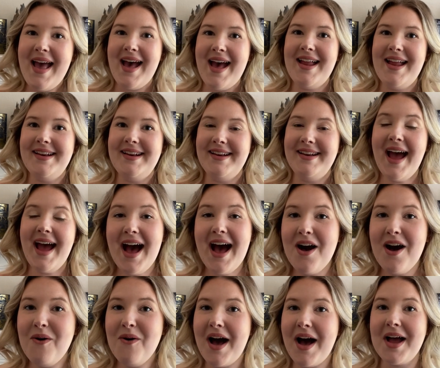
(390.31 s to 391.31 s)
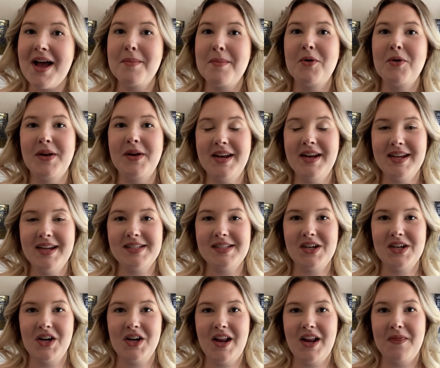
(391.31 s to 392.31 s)
And now I am going to get
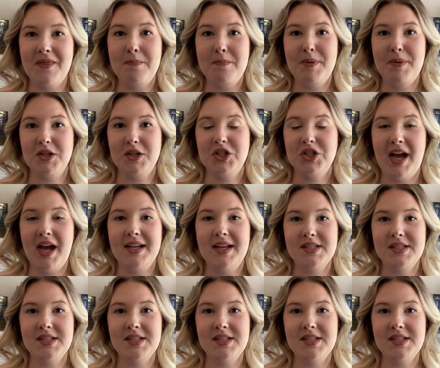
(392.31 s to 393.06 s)
started on the book chat.